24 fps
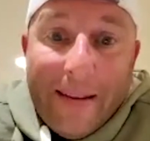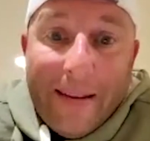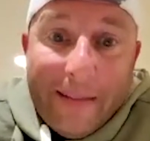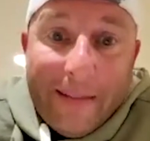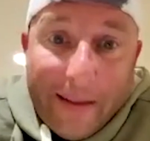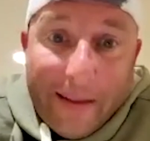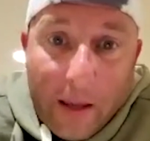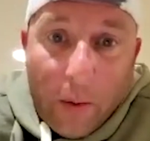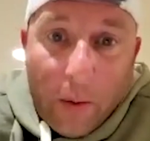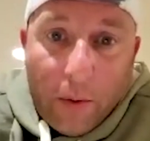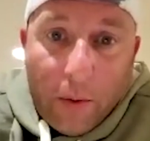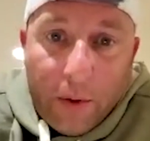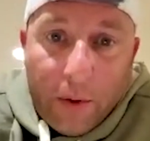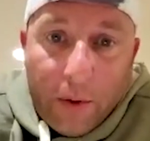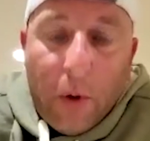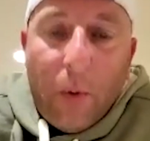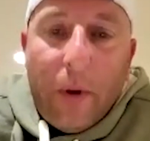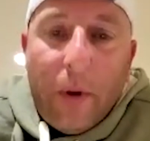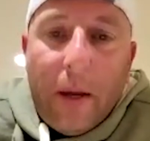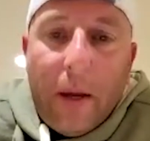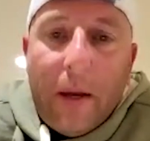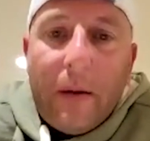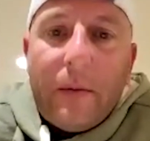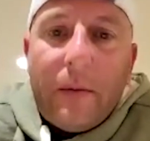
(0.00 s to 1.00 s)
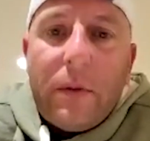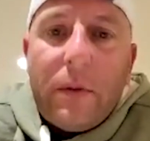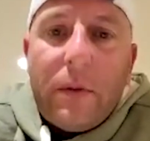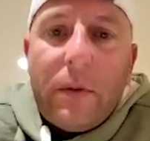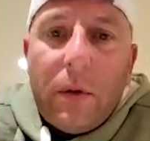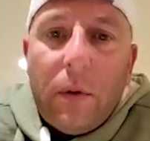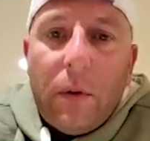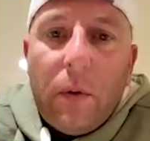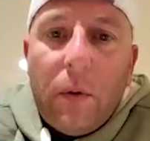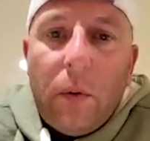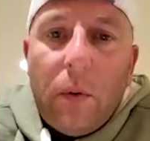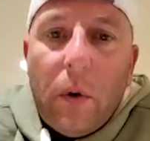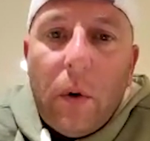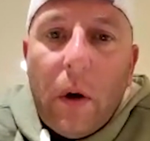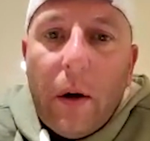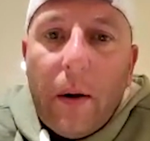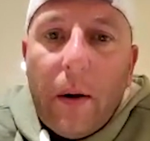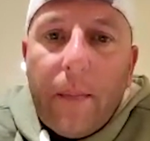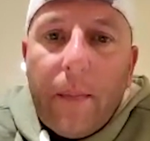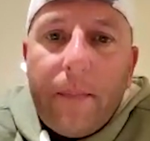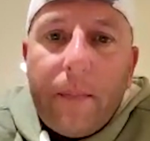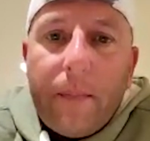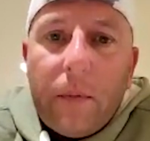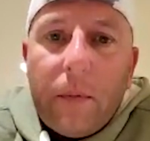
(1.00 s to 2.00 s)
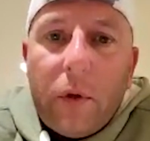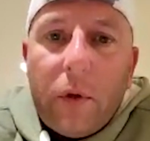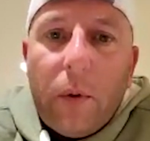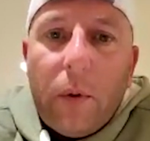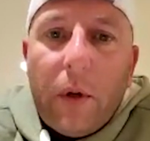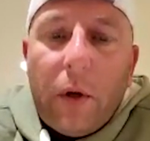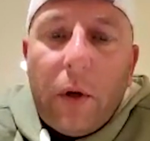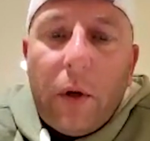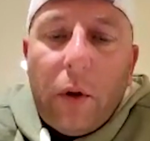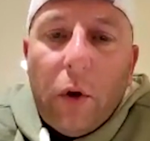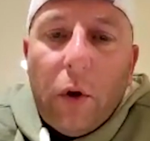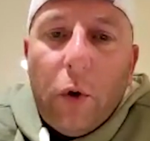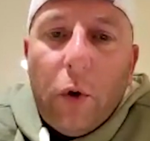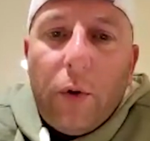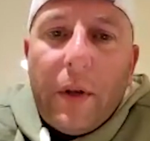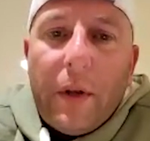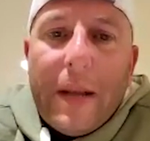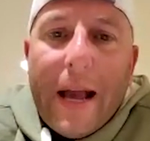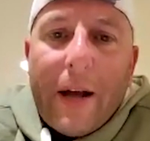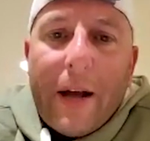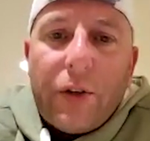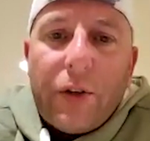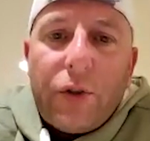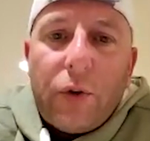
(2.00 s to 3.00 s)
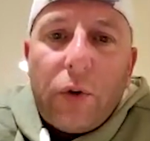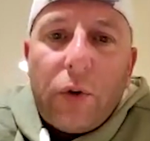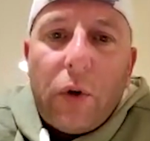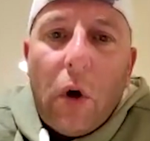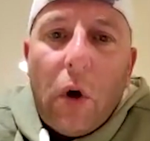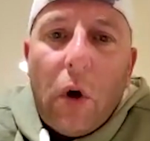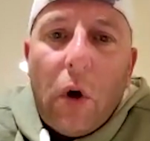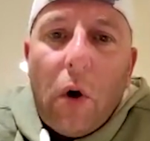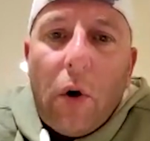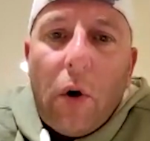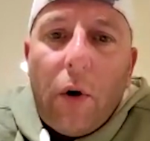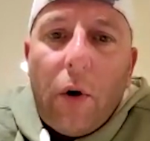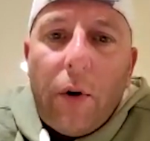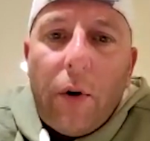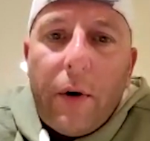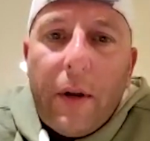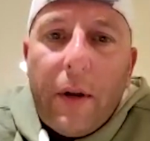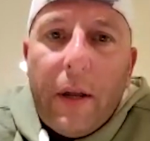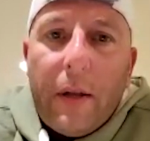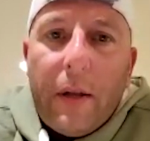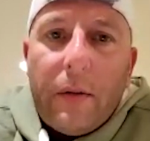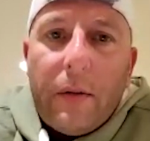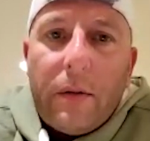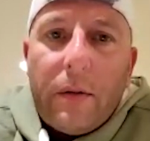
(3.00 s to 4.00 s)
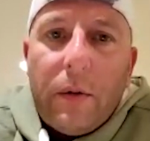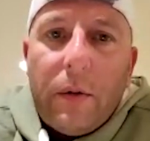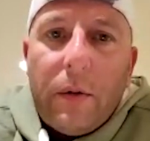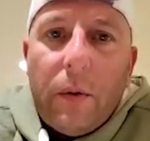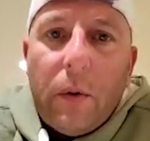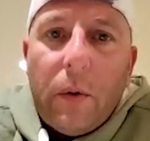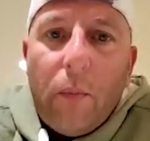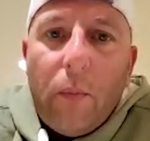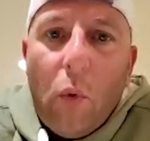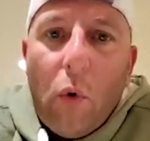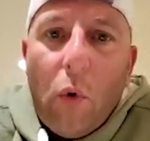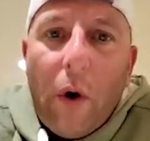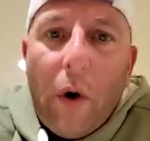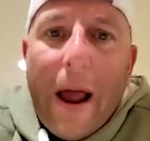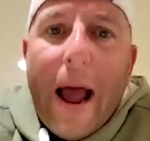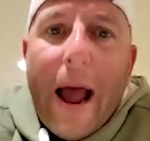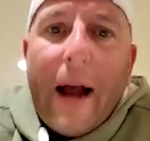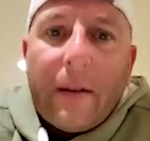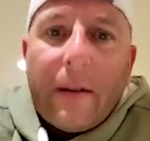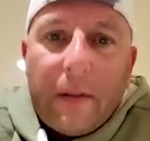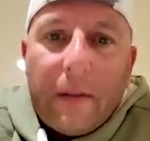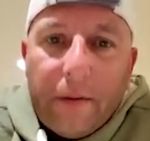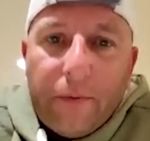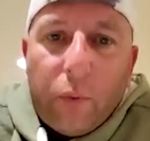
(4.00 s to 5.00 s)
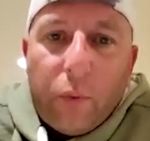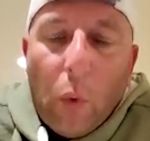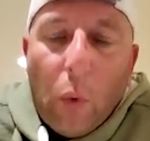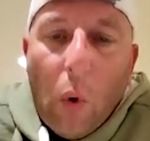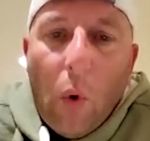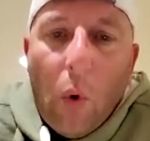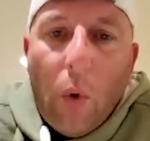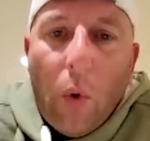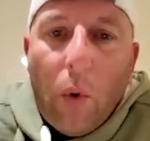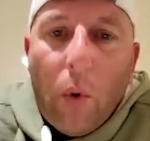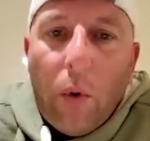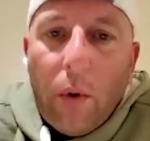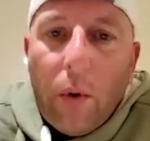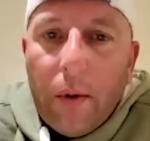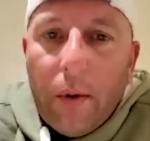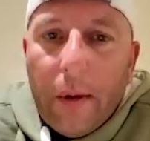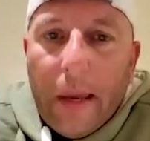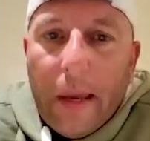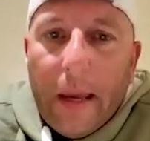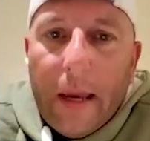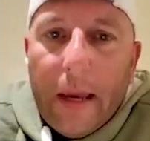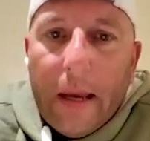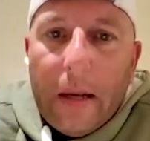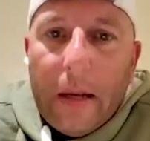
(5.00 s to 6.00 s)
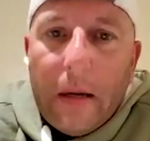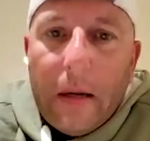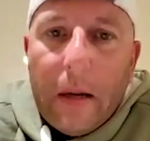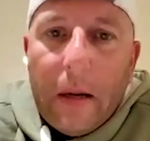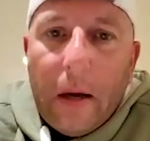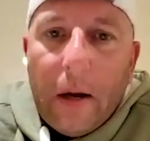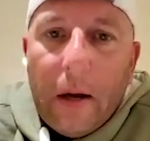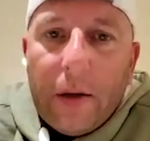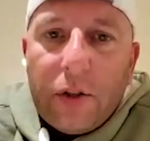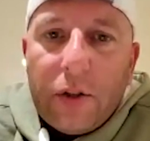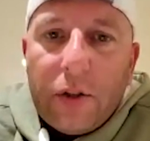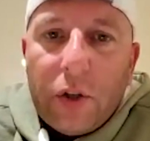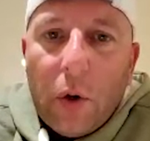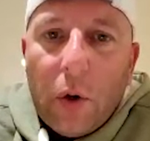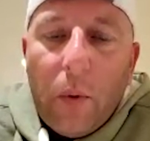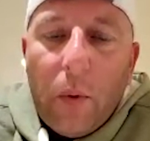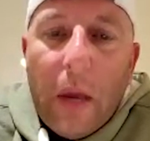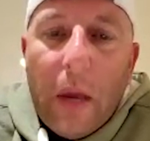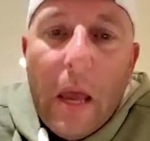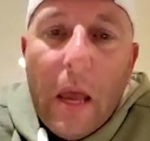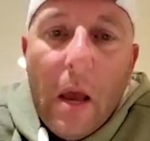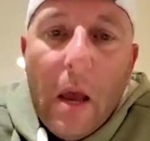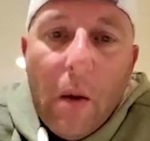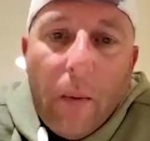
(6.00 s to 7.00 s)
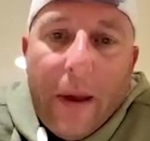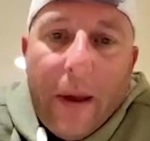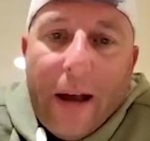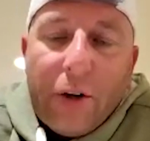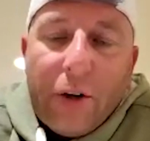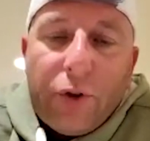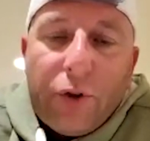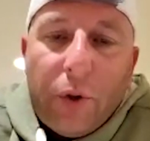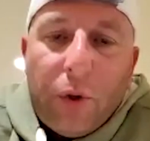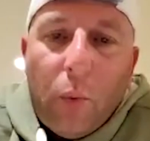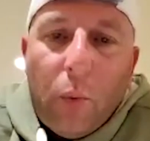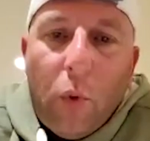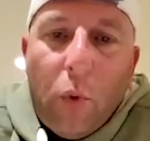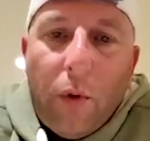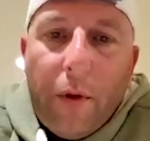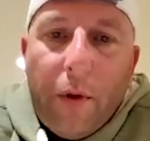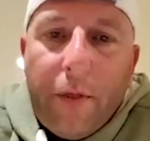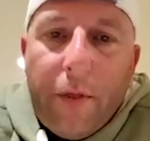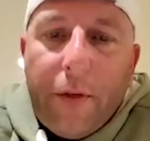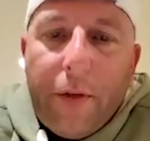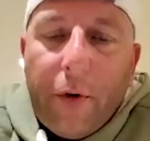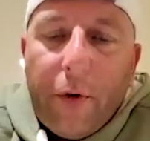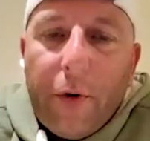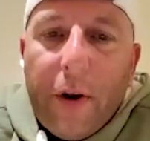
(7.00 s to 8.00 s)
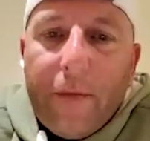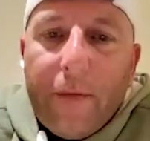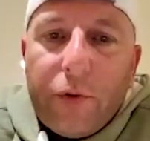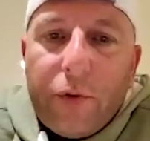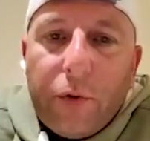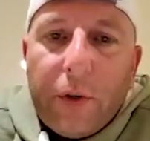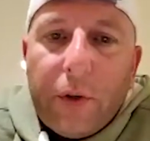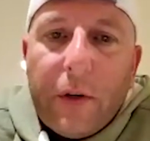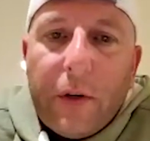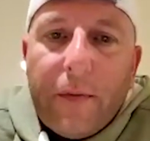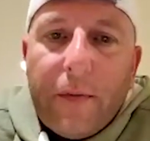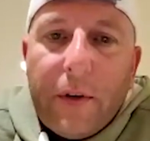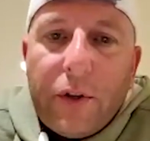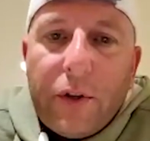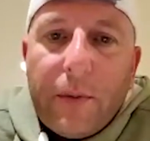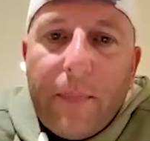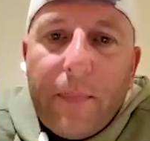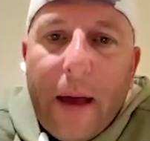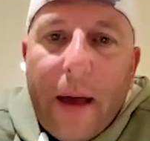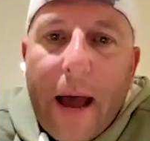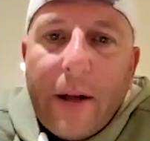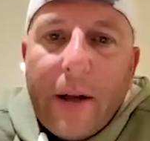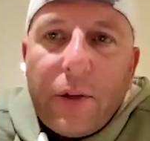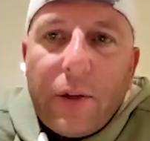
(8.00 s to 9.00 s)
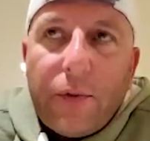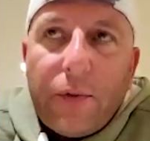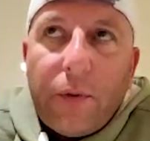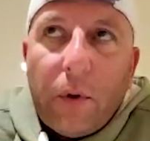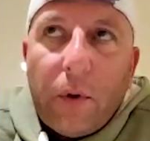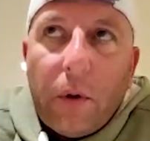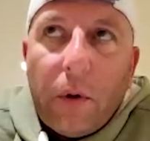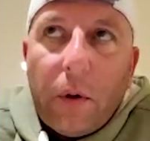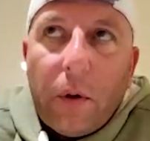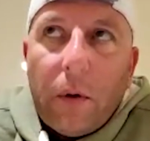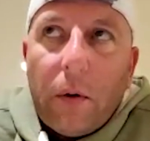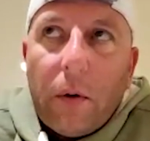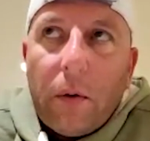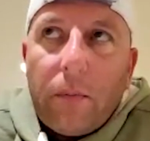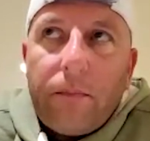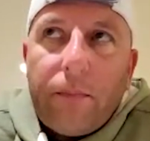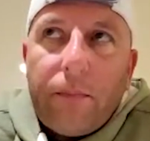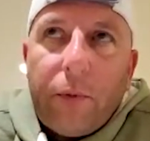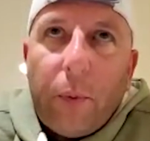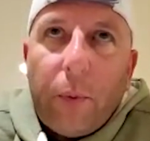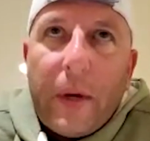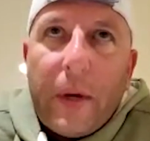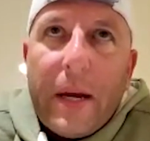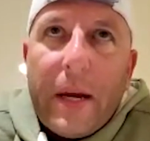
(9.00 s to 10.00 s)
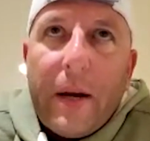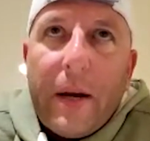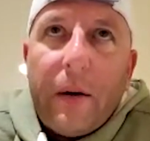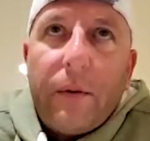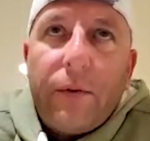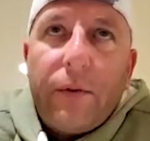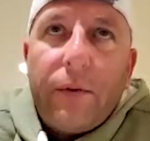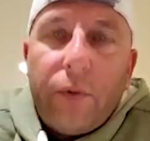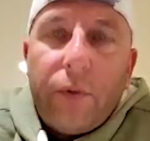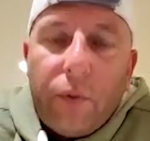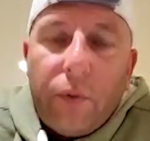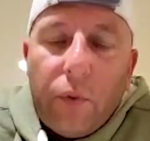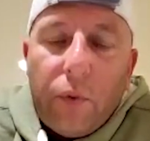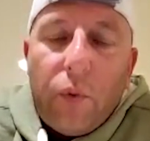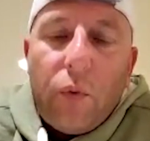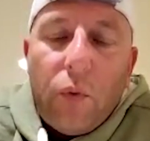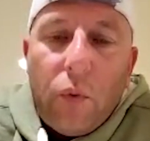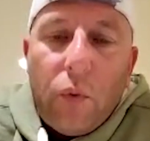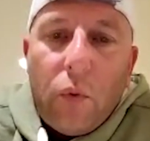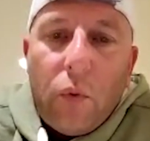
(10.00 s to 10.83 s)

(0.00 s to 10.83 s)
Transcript: thing that they were doing to include the National Guard into a more active role. And so we actually wore the 3rd Infantry Division patch for 3 years.